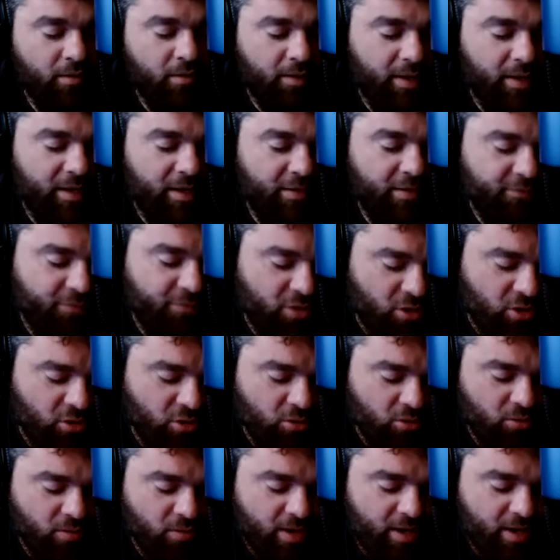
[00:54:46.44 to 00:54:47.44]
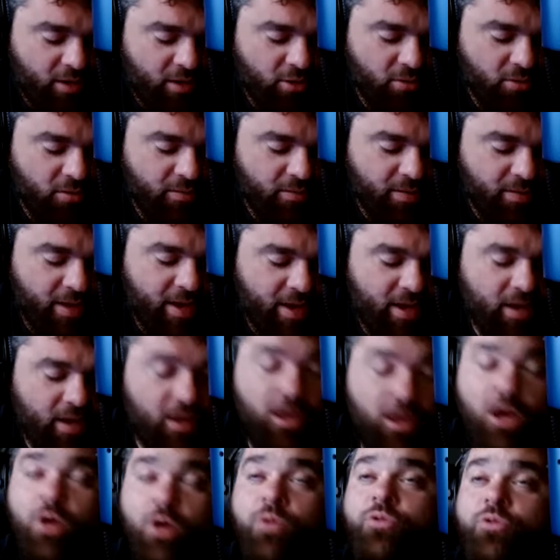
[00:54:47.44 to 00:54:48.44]
If you ain't doing that,
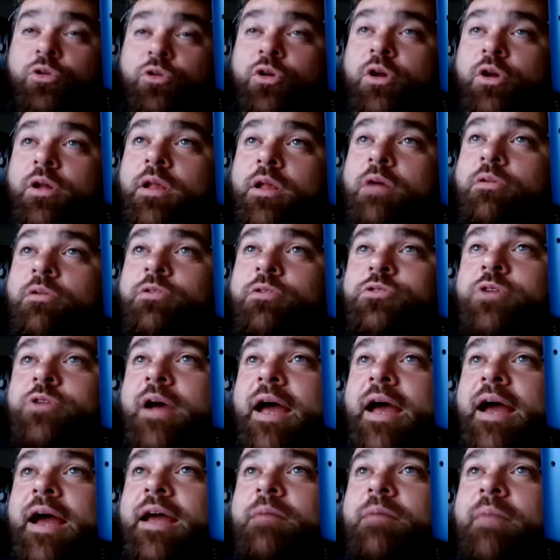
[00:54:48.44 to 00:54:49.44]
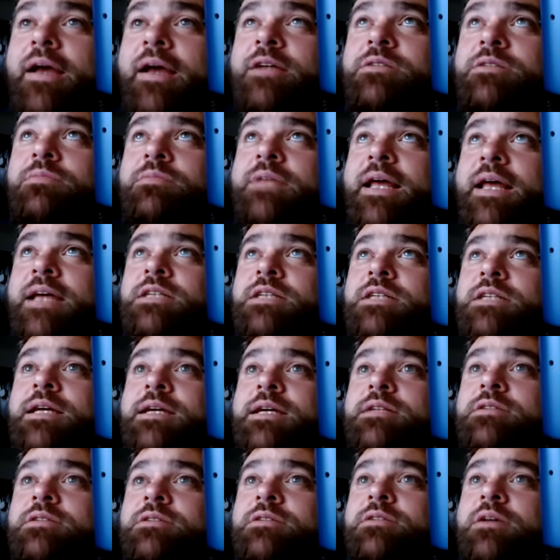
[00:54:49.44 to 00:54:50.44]
go to your local track and make some test
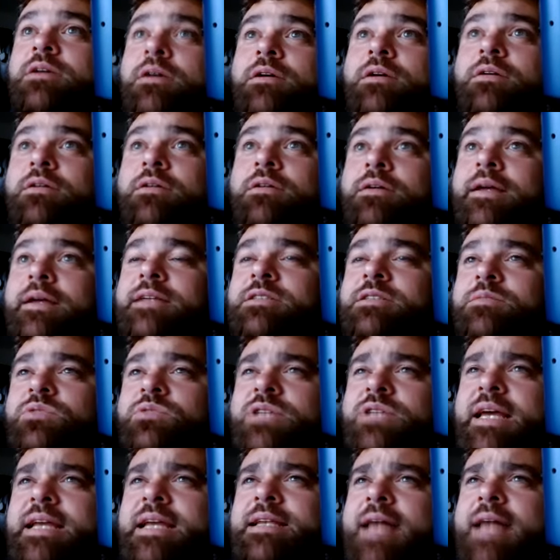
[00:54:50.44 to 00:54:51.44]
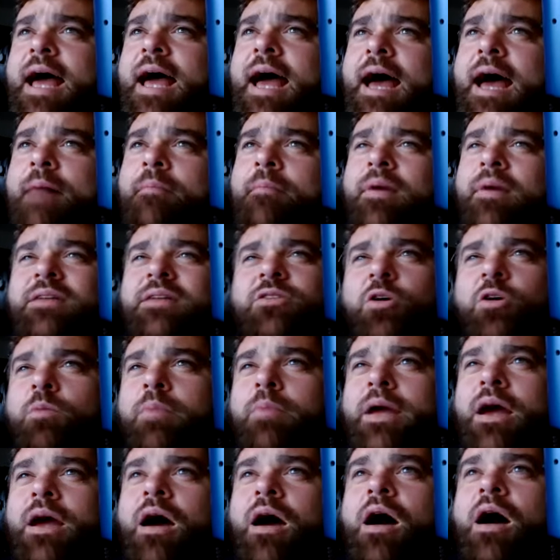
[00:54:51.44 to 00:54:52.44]
hits. Get some seat time. That's going
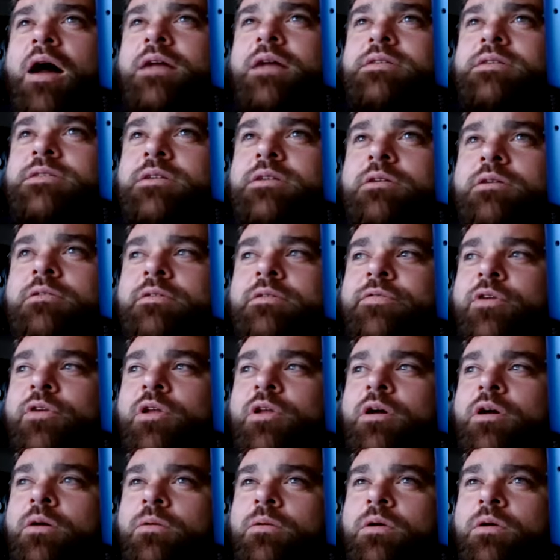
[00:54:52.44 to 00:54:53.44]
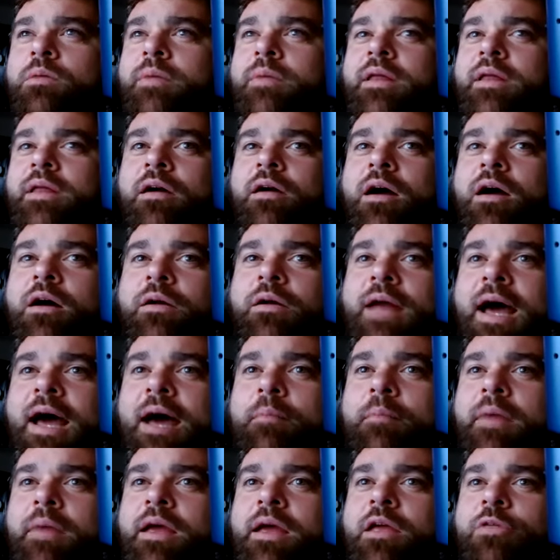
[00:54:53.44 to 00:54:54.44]
to be hot. So if you don't want to be there all
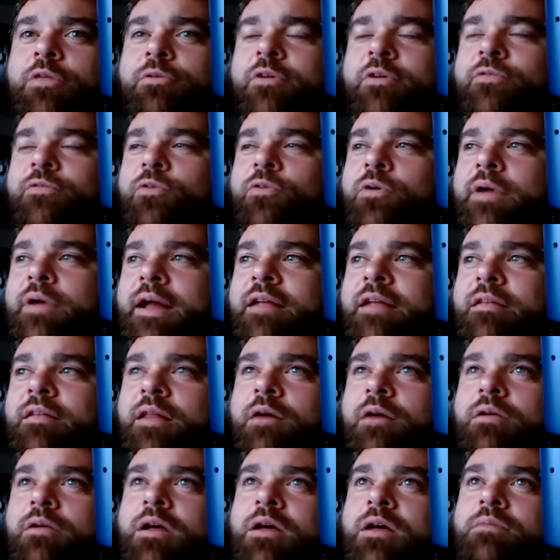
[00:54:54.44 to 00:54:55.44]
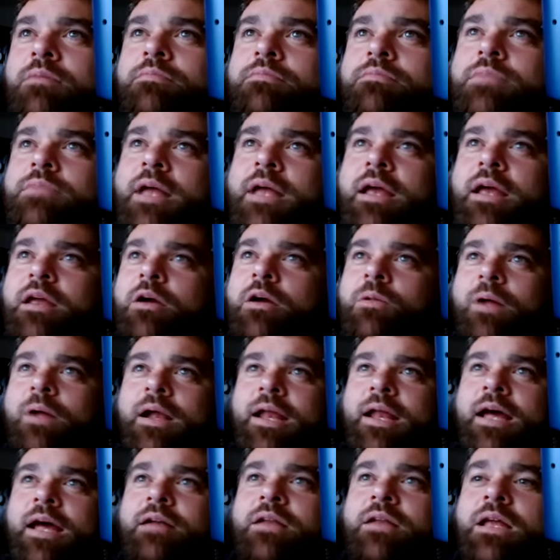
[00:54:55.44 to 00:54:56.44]
night, make you 3 or 4 hits, load up, take your
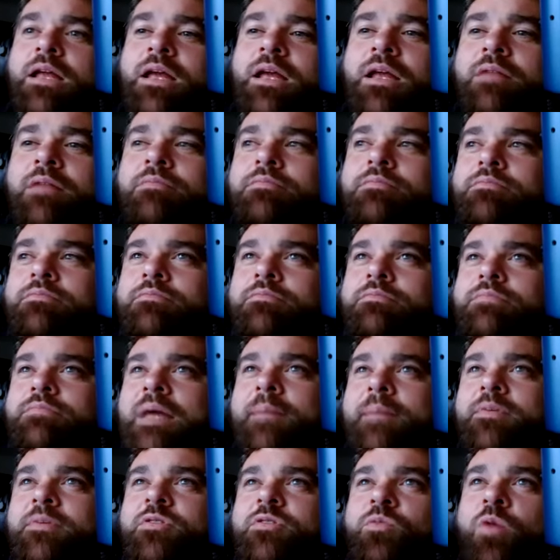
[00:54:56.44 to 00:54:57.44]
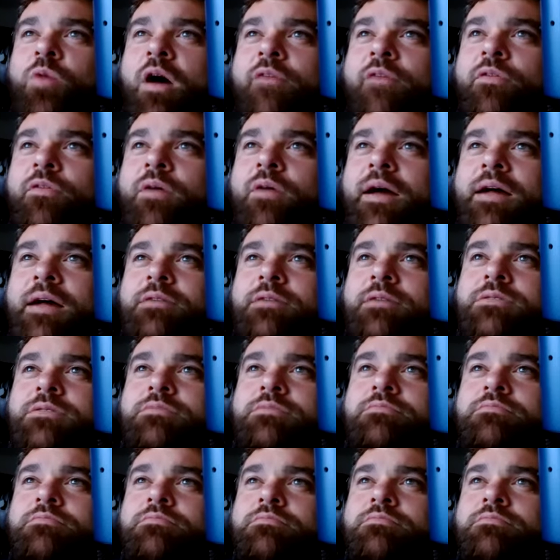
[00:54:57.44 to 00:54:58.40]
lady out to eat, maybe some Waffle House.